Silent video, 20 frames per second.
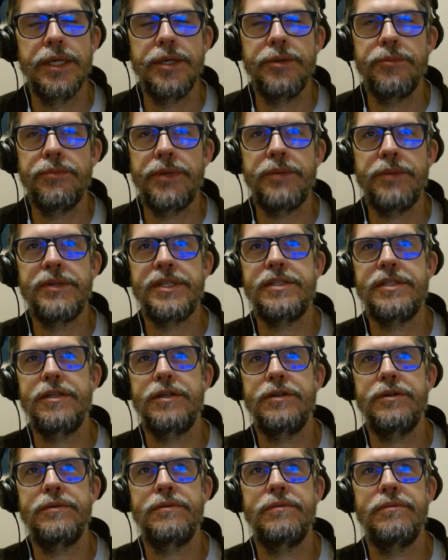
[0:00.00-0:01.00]
Maybe
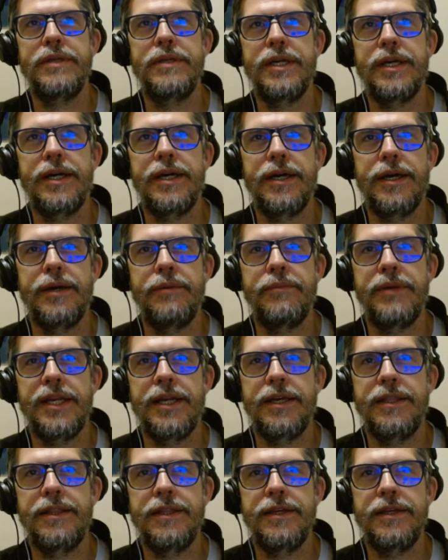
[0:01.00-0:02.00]
so. Yeah, I
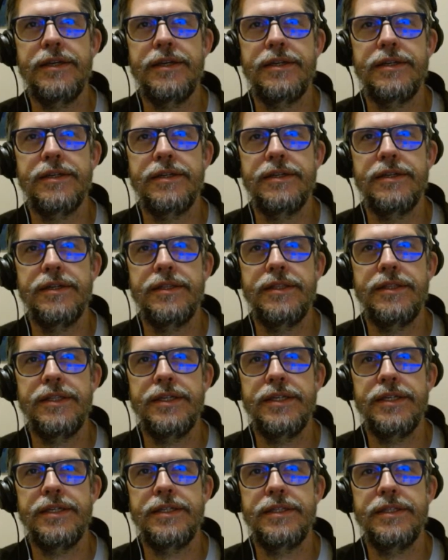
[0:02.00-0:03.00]

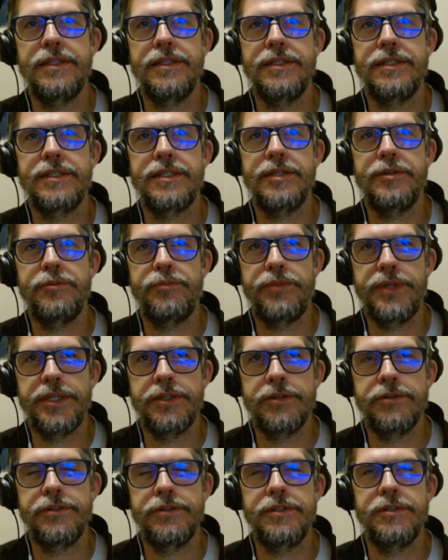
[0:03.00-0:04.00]
think this
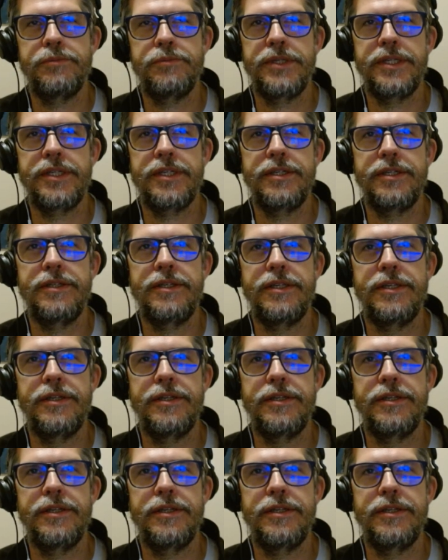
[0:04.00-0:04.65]
appears to be,